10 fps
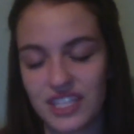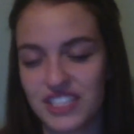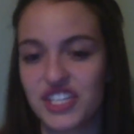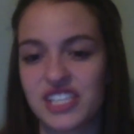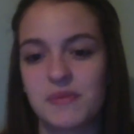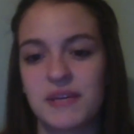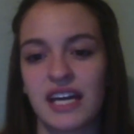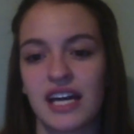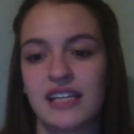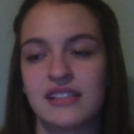Just
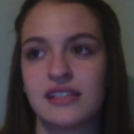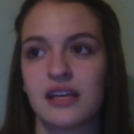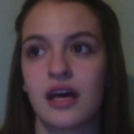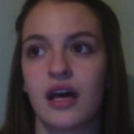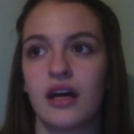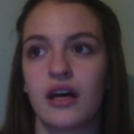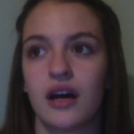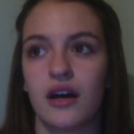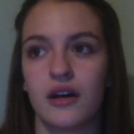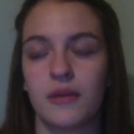because
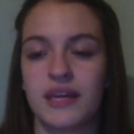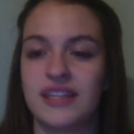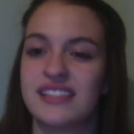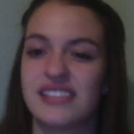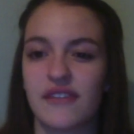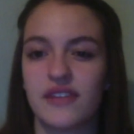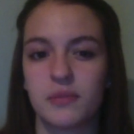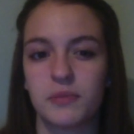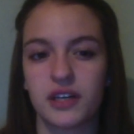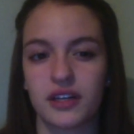in the
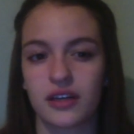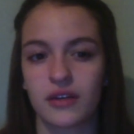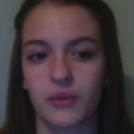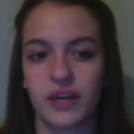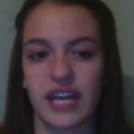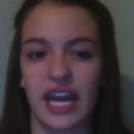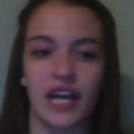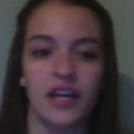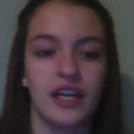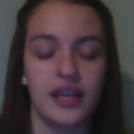7th book, when
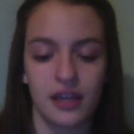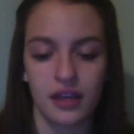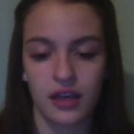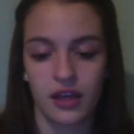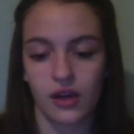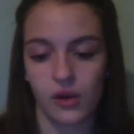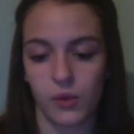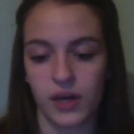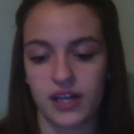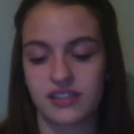Harry
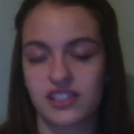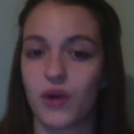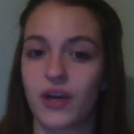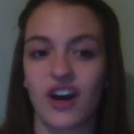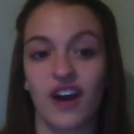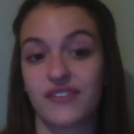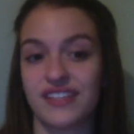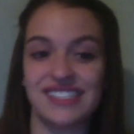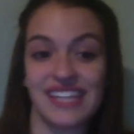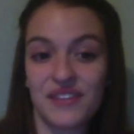was going off
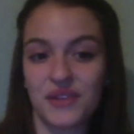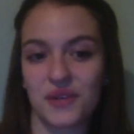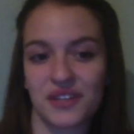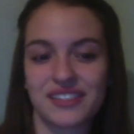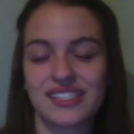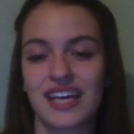and saving the world,